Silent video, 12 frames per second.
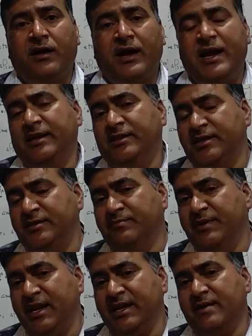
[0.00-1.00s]
and these
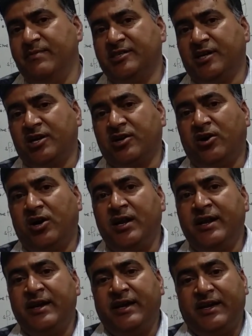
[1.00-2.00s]
male gametes are
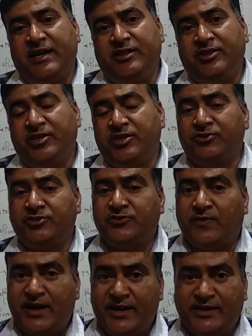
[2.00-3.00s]
called
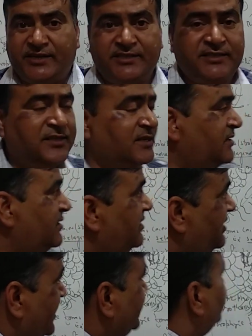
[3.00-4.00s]
antherozoites.
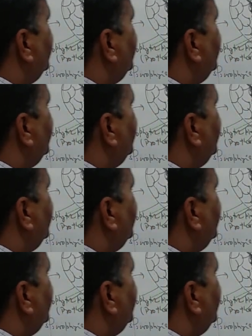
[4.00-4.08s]
Like the